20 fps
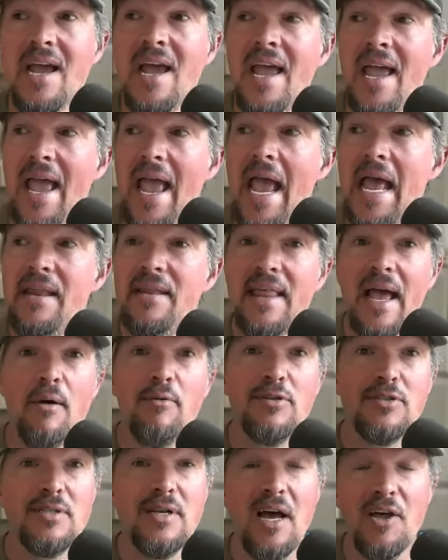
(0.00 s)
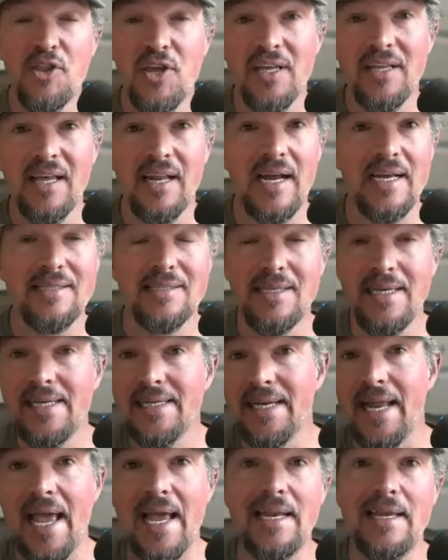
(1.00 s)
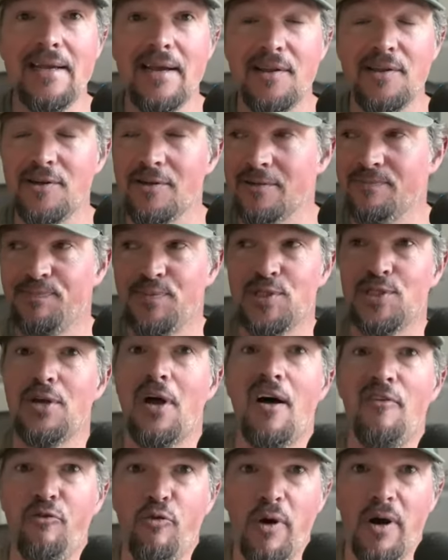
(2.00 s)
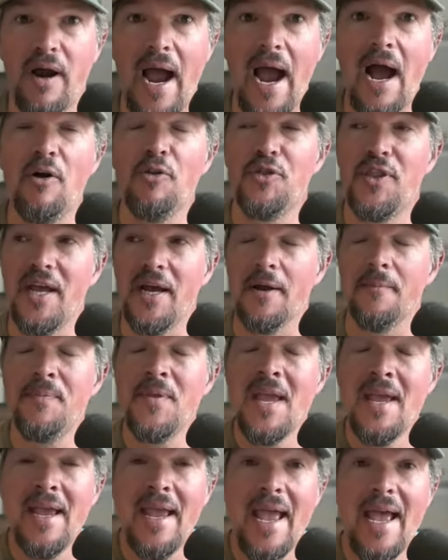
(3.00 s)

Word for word: That and that was nothing that I'd seen in any other software out there. Dude.